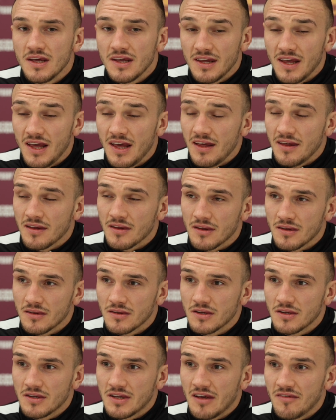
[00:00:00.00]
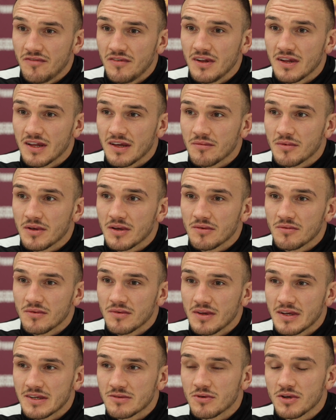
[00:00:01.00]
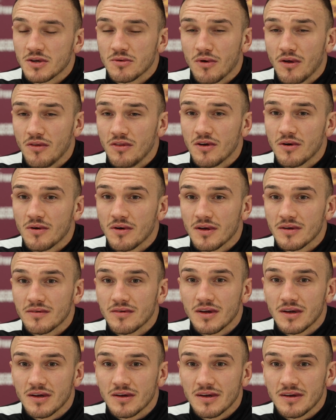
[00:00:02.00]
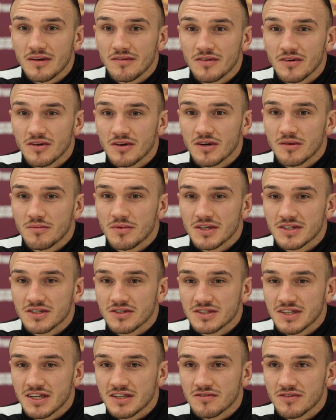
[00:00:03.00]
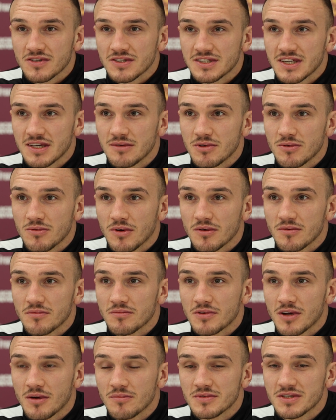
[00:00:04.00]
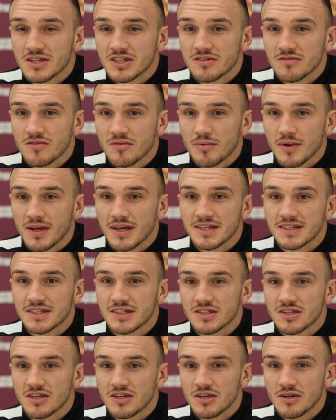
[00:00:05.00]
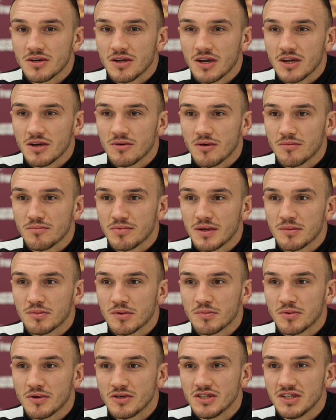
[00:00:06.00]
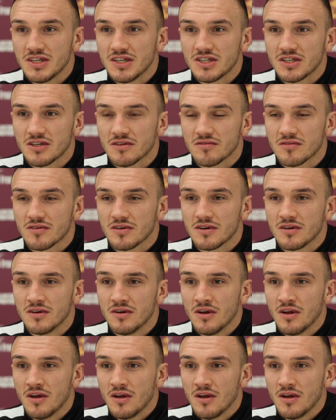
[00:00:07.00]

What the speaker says: Yeah, definitely. I mean, that's what you want though. If you're going to be a successful team, you want competition for places and you want people pushing each other and